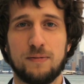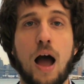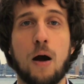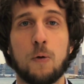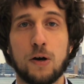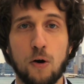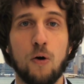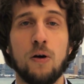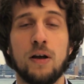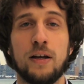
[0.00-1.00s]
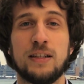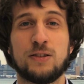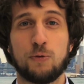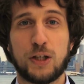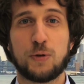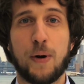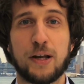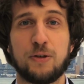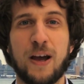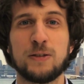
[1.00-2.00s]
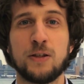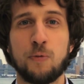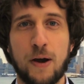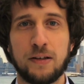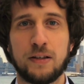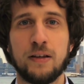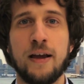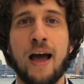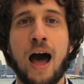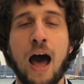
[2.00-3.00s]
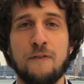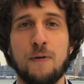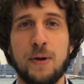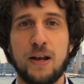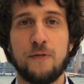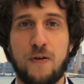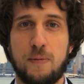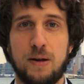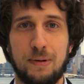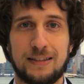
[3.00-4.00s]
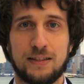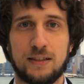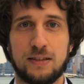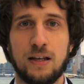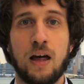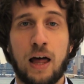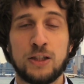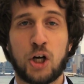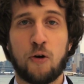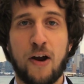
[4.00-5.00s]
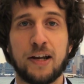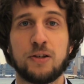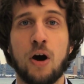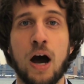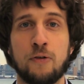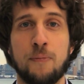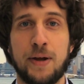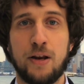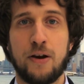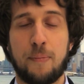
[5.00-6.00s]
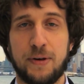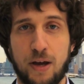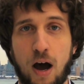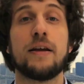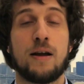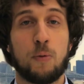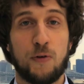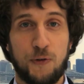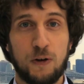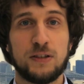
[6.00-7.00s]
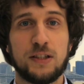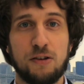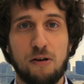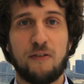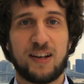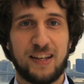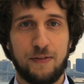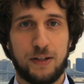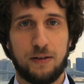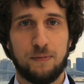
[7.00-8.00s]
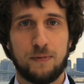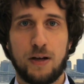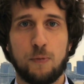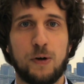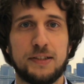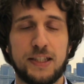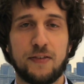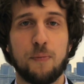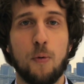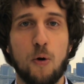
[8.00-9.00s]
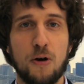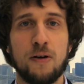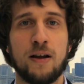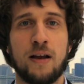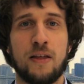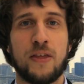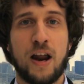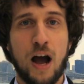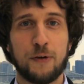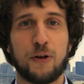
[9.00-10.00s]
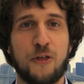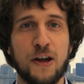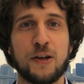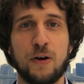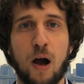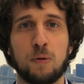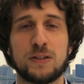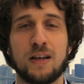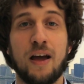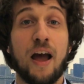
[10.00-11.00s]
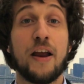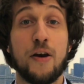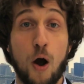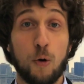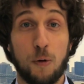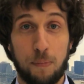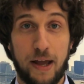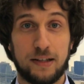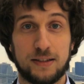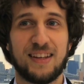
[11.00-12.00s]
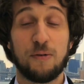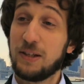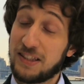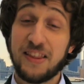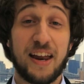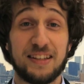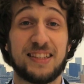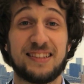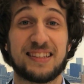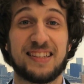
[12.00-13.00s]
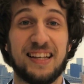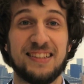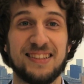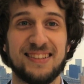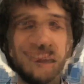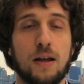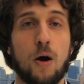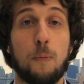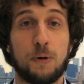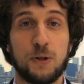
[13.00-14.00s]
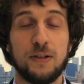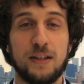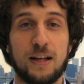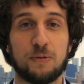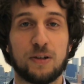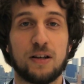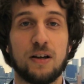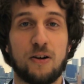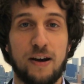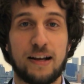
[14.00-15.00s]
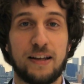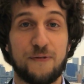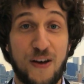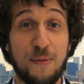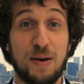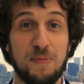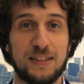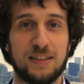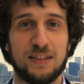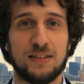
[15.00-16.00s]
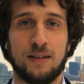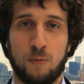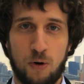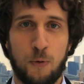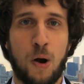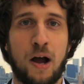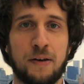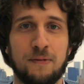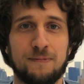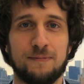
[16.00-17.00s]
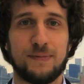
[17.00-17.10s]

Our goal is to reach by 2020 half a million family businesses and generate 200 million EBITDA. In our first year of activity, we received more than 100 thank you notes and no complaints. We see that as a success. Opportunity Network, connecting family businesses worldwide.